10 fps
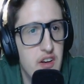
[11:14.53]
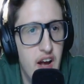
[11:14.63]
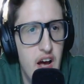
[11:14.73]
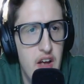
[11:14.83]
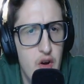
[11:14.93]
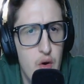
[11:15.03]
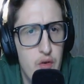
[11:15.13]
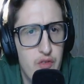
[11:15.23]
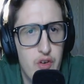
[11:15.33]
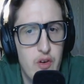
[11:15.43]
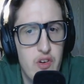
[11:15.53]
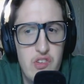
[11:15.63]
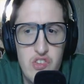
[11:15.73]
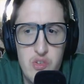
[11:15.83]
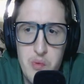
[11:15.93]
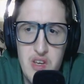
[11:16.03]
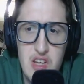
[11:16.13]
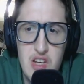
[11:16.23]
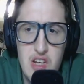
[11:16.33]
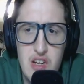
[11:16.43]
not known for his
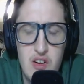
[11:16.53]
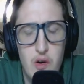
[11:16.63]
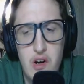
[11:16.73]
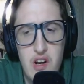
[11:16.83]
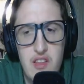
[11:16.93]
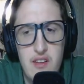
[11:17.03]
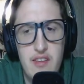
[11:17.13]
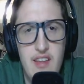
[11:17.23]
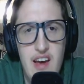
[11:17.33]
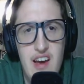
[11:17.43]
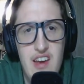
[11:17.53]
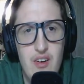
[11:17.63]
speed or anything like that.